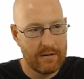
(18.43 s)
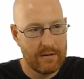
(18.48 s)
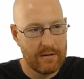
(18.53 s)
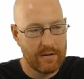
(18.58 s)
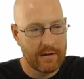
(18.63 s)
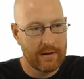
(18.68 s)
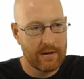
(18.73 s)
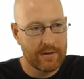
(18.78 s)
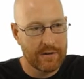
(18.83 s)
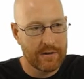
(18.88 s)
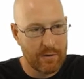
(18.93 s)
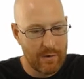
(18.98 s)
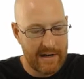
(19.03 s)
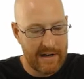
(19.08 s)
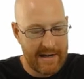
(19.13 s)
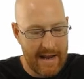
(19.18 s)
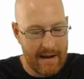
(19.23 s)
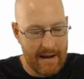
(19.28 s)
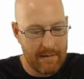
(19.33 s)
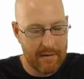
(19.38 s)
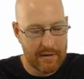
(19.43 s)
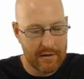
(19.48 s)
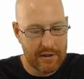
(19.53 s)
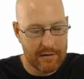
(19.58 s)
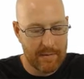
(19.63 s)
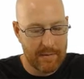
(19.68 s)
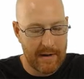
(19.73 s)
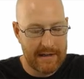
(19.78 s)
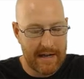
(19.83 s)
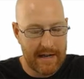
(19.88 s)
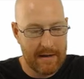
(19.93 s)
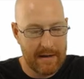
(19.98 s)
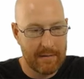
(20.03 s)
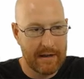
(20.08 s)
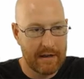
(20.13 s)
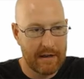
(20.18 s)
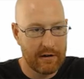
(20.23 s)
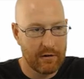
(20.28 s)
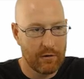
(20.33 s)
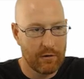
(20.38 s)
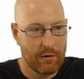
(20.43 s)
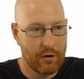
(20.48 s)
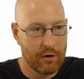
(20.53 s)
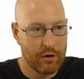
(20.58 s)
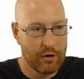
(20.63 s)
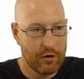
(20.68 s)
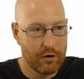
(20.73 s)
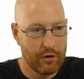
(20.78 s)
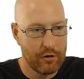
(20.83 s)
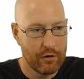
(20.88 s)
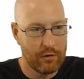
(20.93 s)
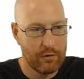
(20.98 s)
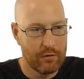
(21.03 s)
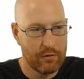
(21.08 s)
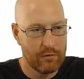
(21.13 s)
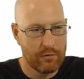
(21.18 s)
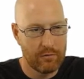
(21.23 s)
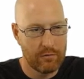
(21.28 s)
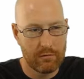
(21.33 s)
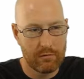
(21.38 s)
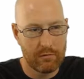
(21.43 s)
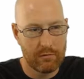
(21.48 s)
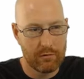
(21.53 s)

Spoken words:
You can also rename it just by typing in Heroku